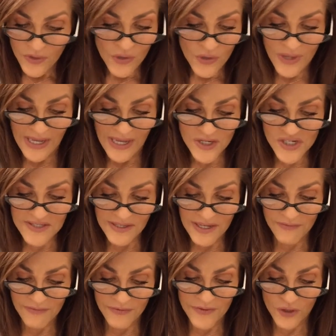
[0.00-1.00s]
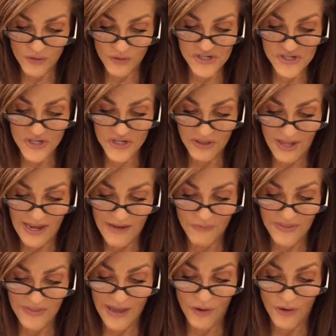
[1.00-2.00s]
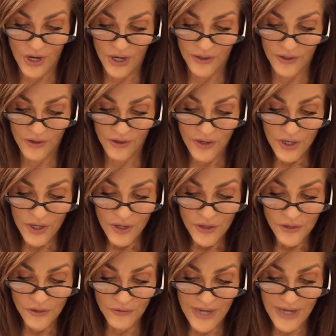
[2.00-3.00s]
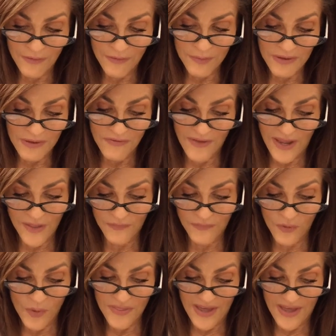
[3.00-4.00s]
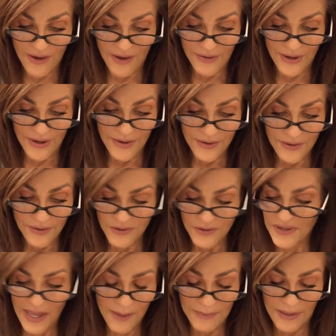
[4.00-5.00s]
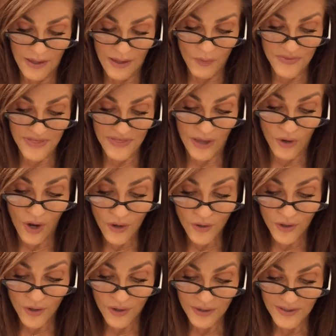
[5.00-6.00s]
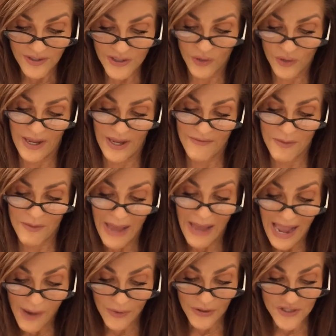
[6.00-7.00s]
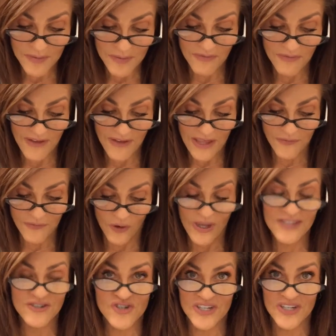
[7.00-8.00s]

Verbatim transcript: You can't just live the Christian life without honor. You'll never be faithful without it. You can't be. Without honor, you don't have the power to be faithful. It's